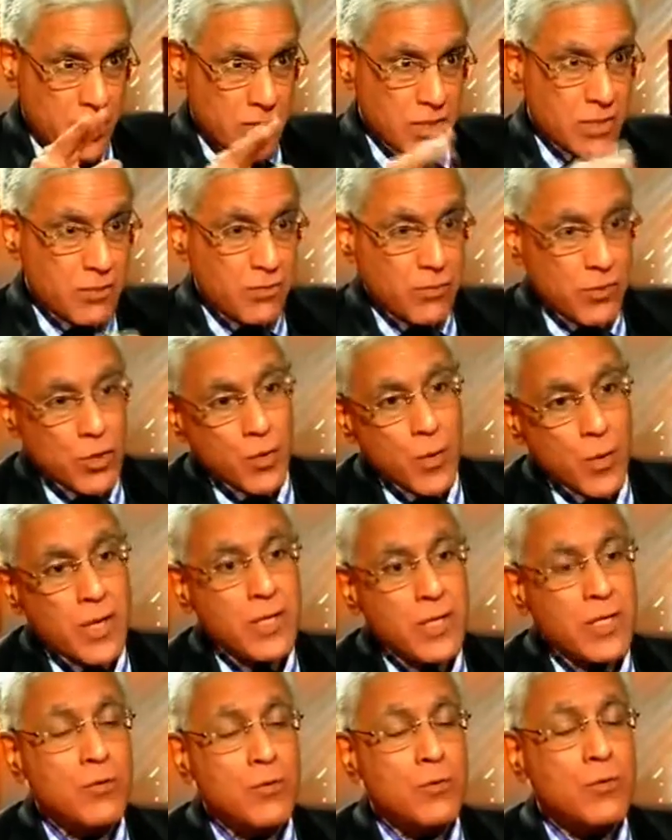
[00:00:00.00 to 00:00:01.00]
threatened for a
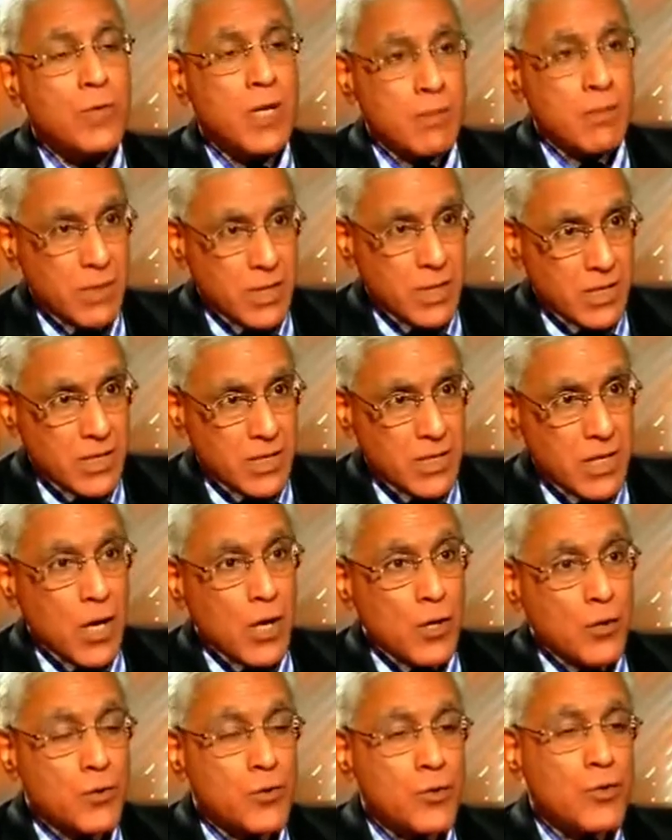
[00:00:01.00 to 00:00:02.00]
22-day period.
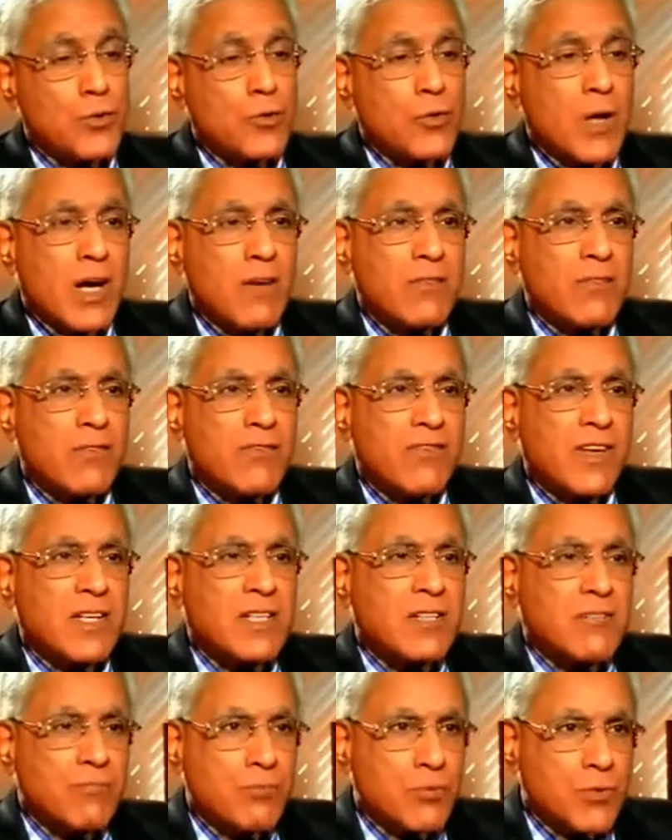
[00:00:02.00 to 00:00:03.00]
Do you have
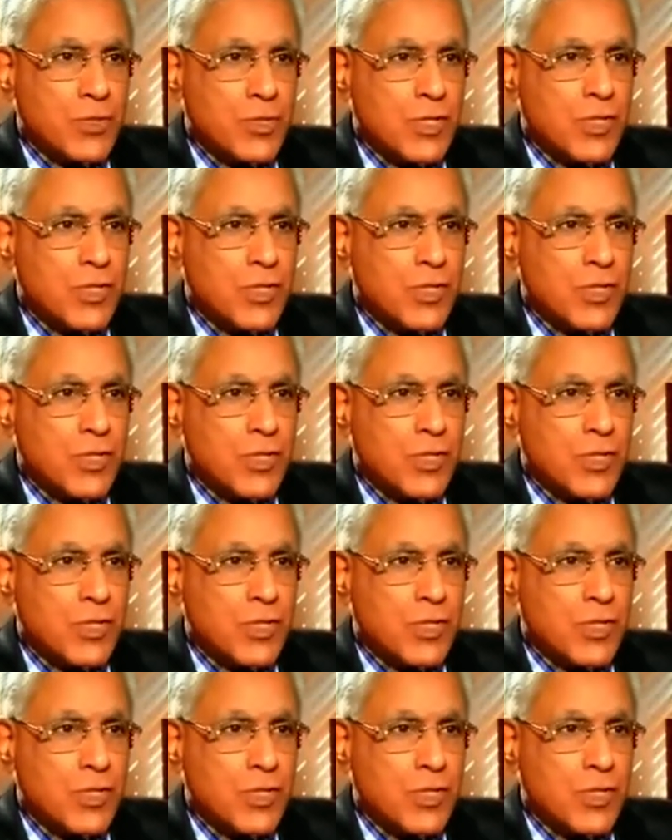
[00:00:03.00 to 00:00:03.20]
effective